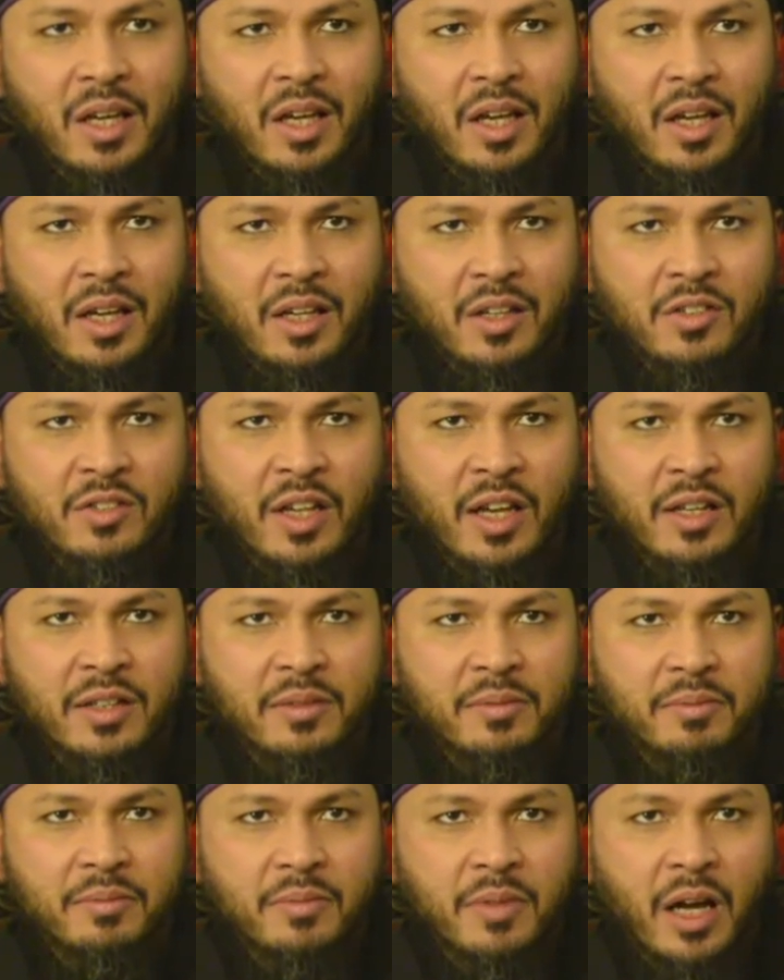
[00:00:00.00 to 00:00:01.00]
He said,
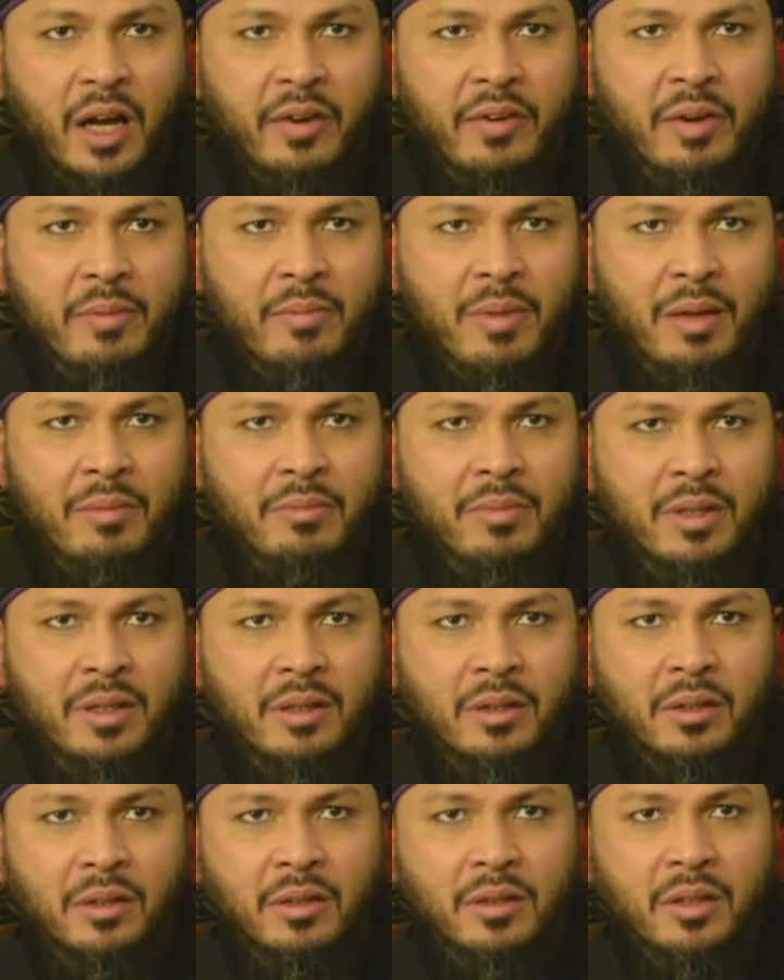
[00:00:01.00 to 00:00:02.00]
I remember
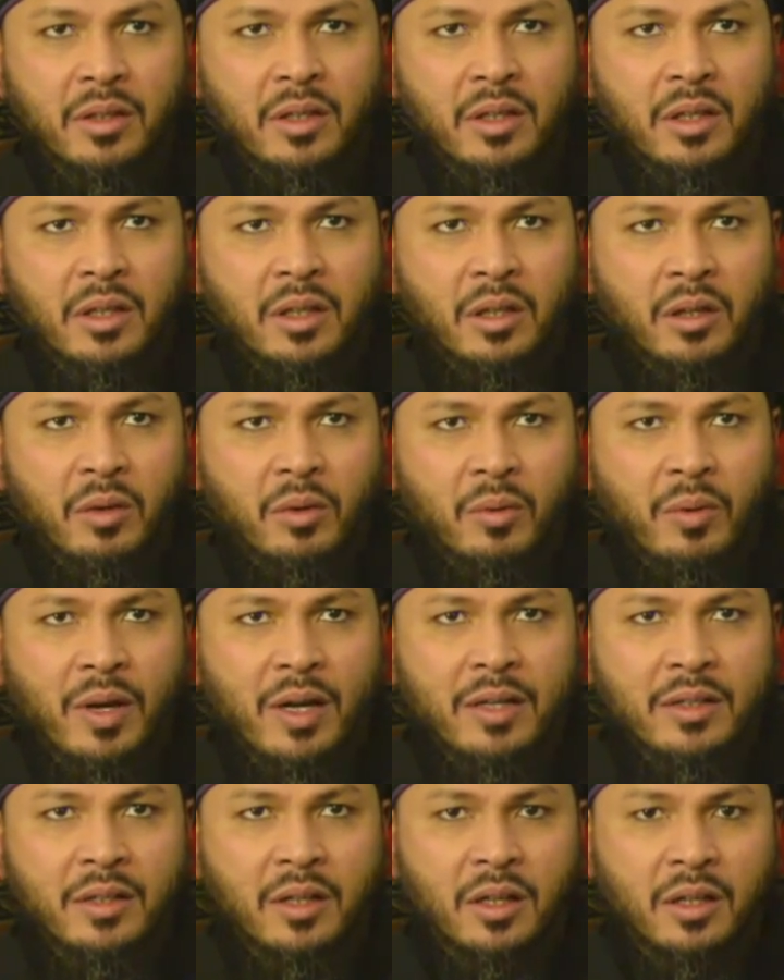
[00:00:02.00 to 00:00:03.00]

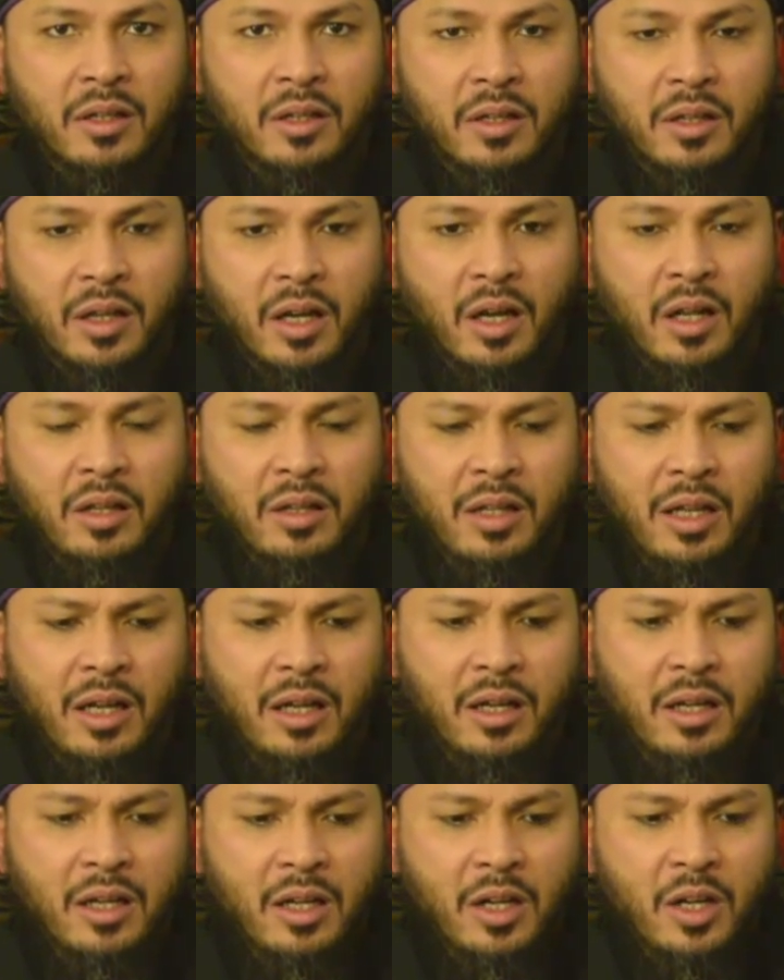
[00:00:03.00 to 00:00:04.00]
when
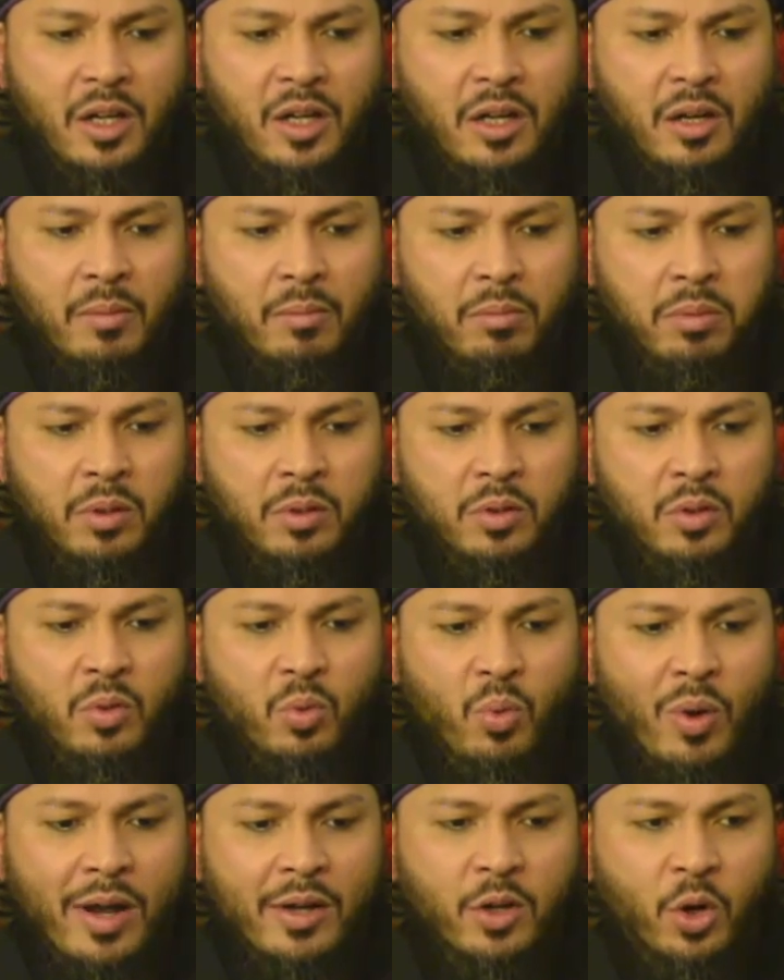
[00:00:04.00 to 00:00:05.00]
Allah blew
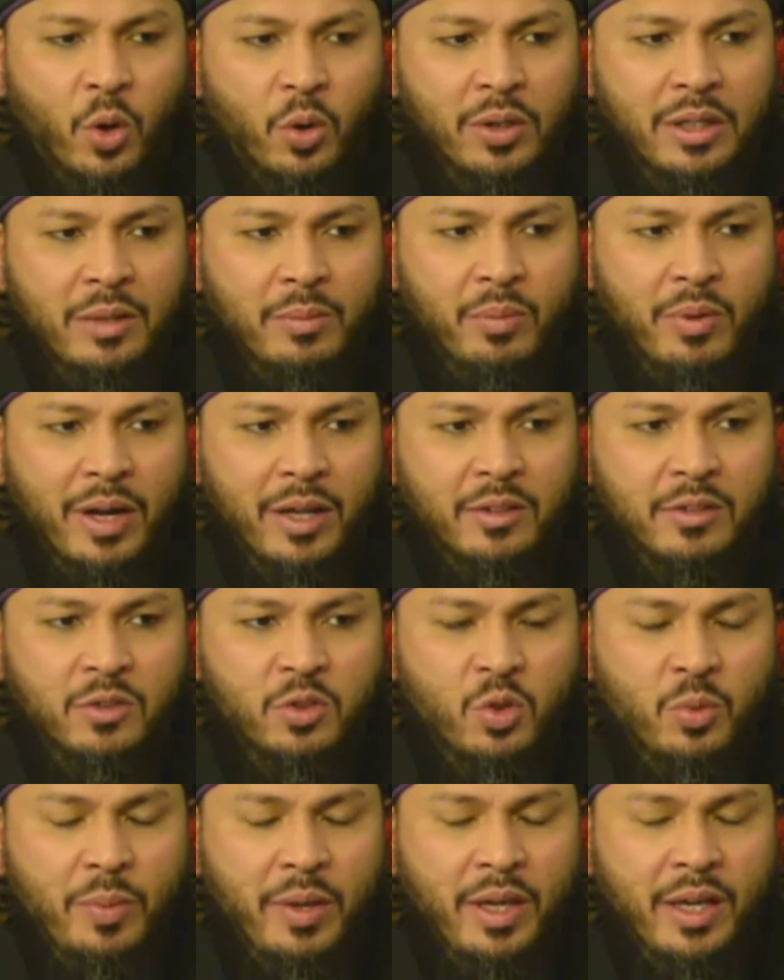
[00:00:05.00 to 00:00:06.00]
one holy breath to
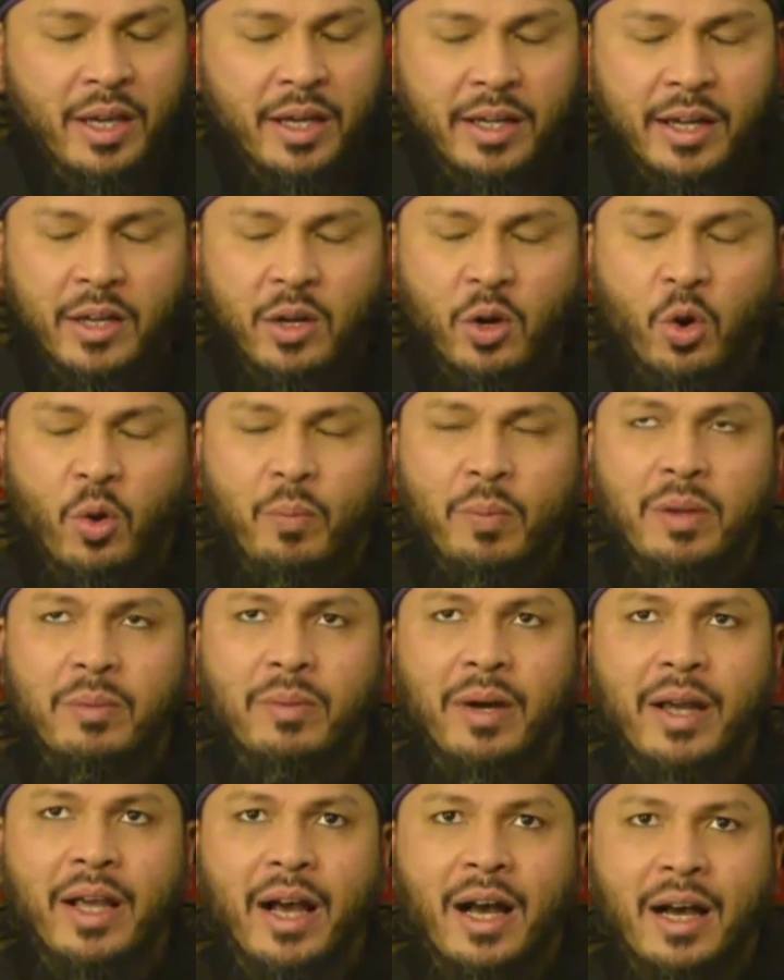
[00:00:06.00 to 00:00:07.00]
me and I opened
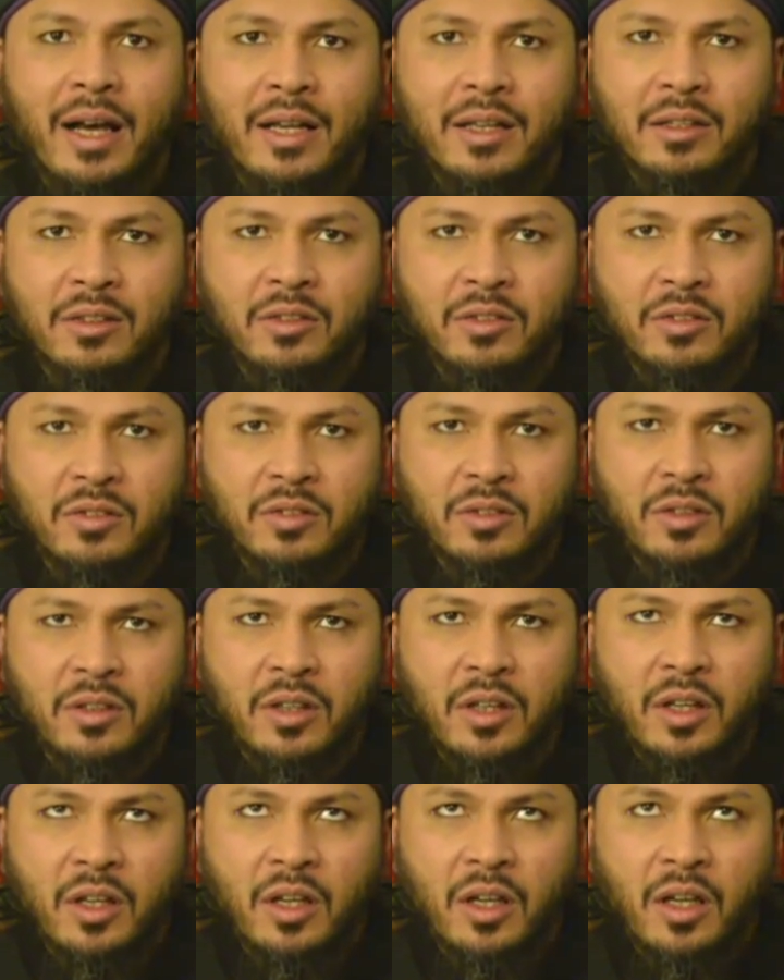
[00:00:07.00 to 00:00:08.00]
my eyes.
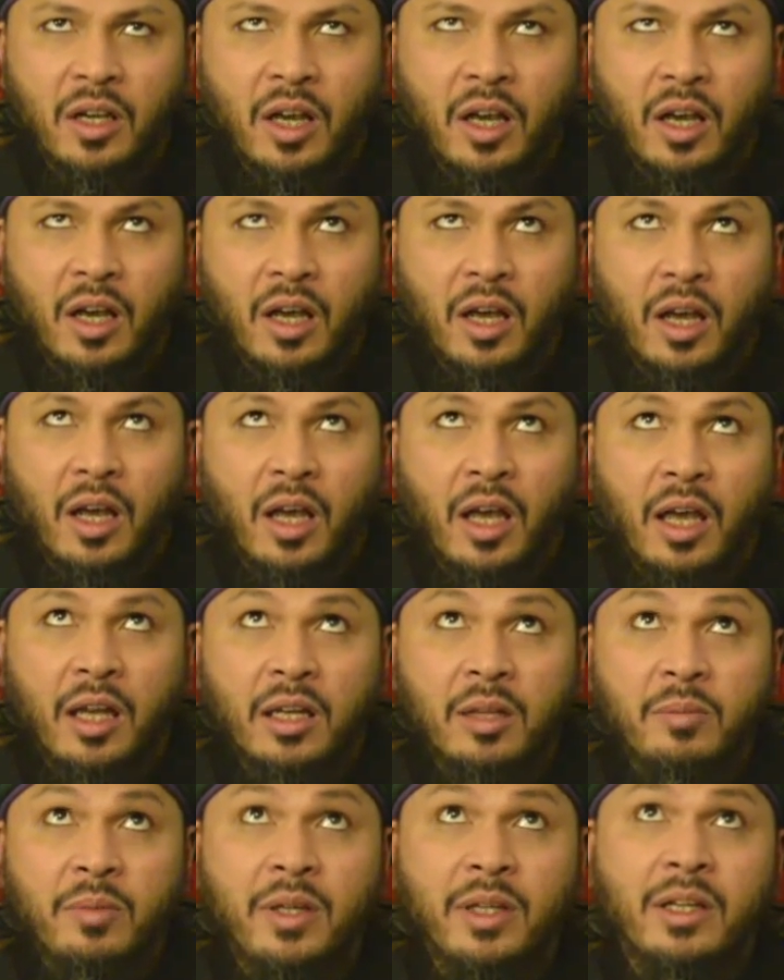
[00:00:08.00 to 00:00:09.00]
And
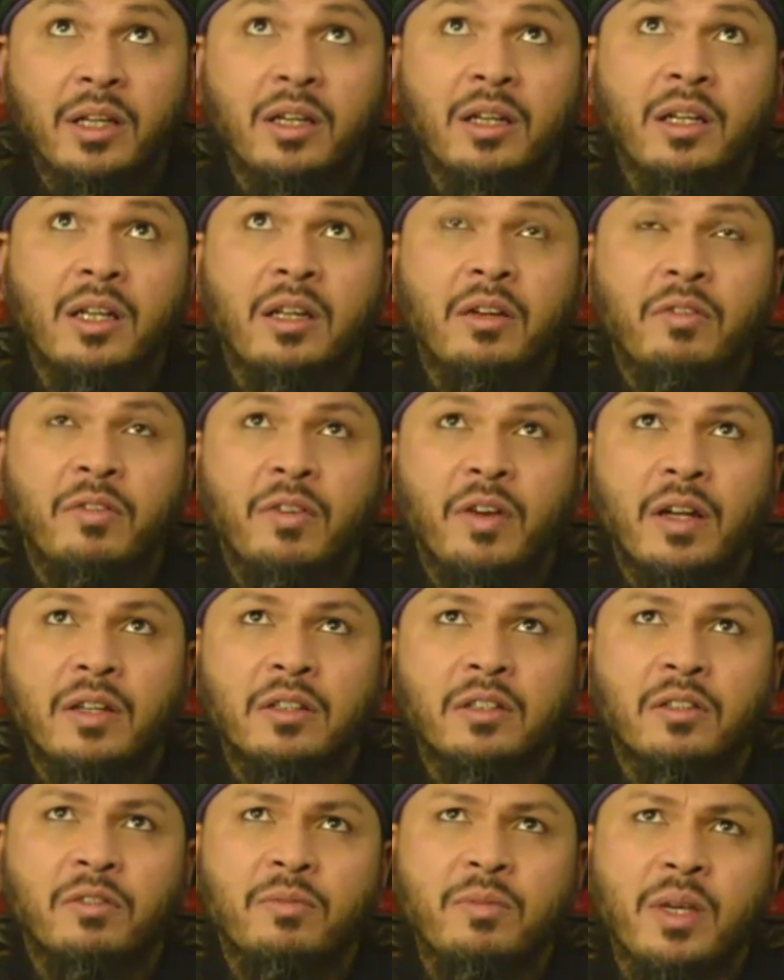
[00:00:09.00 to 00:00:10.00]
immediately in front
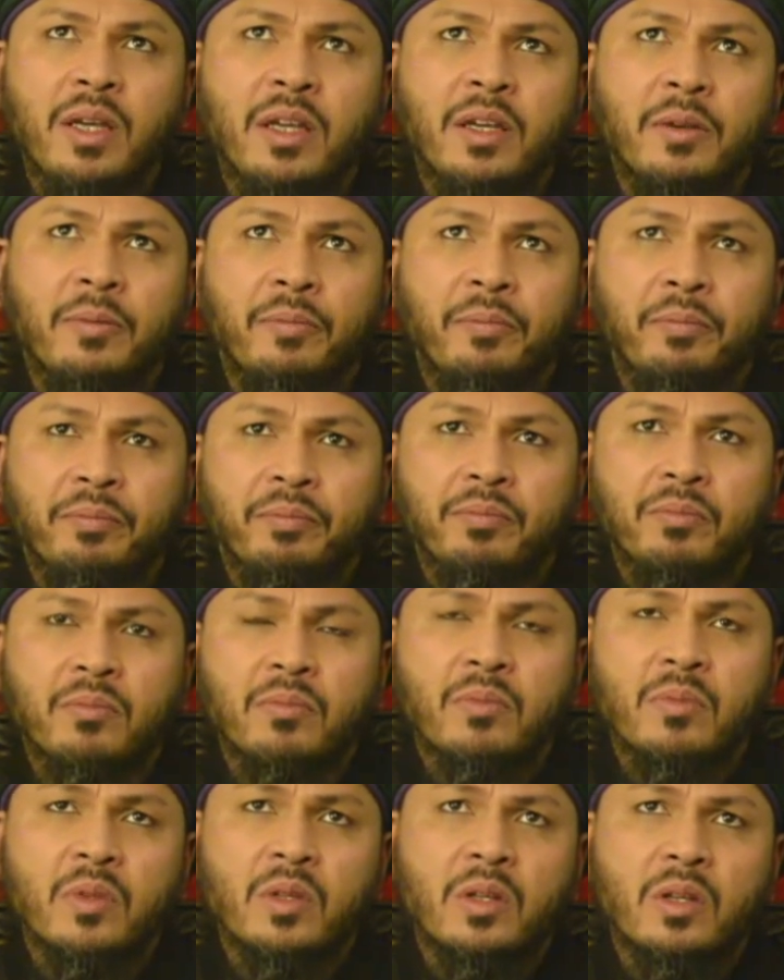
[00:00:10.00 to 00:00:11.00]
of me,
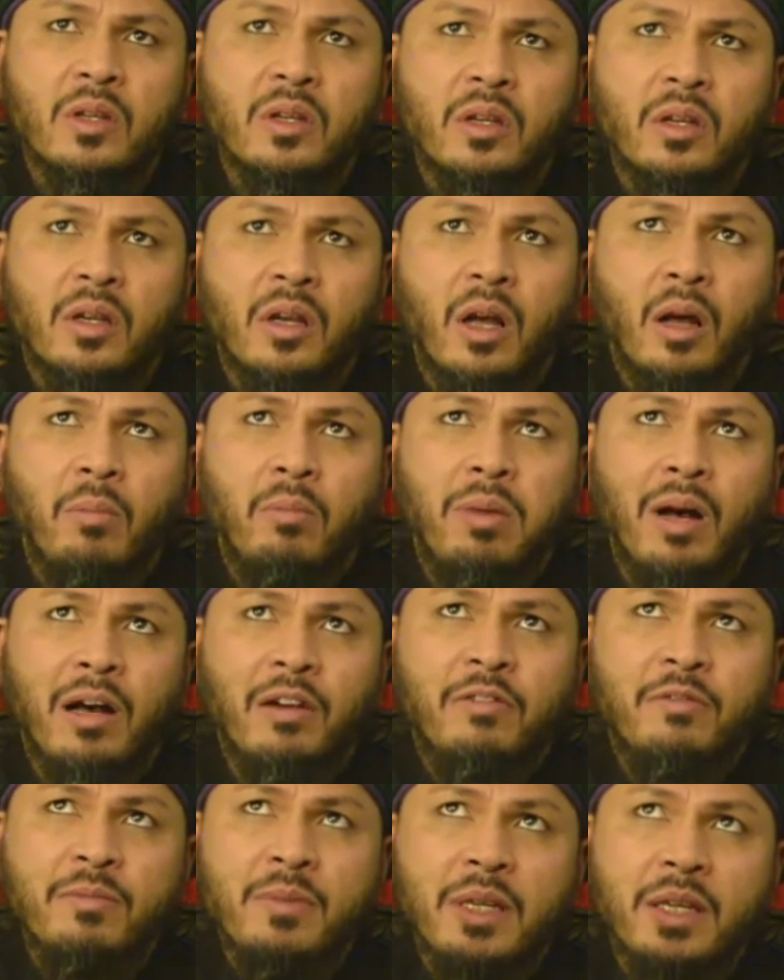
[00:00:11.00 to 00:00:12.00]

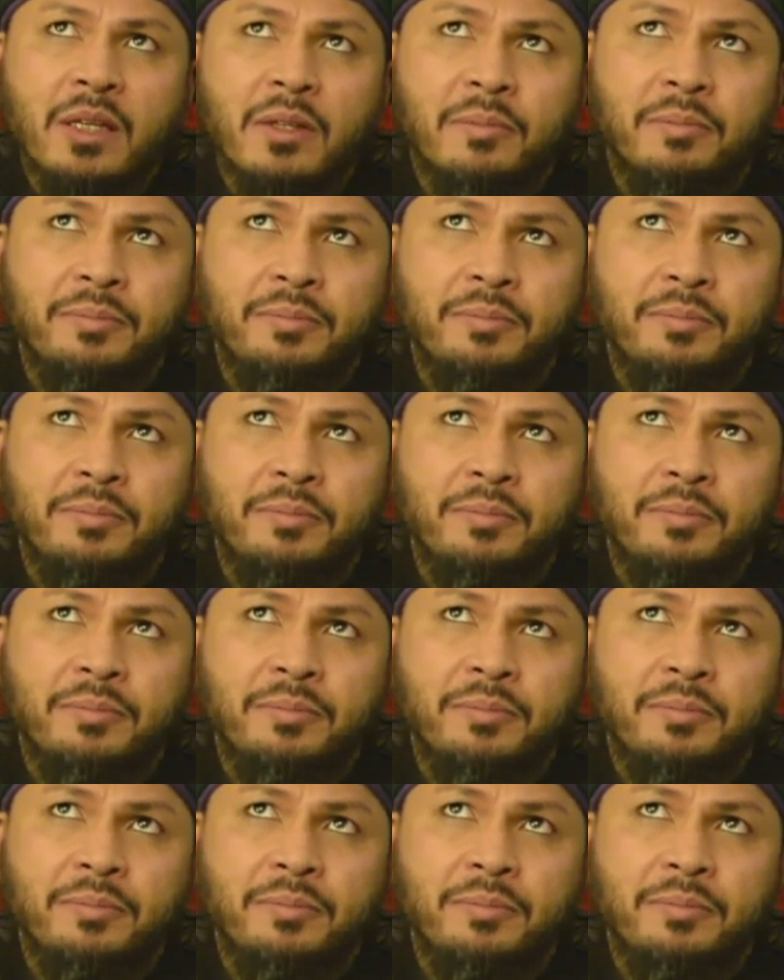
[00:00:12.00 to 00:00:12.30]
above me,